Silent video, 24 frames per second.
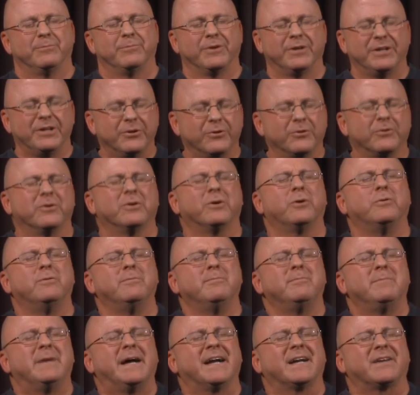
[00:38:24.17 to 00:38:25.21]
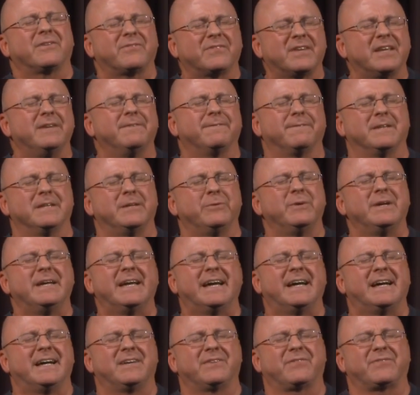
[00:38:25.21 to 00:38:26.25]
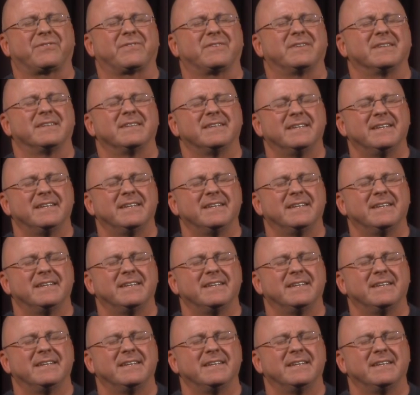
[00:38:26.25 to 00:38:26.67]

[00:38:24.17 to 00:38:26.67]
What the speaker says: Bring her home back safely, we ask.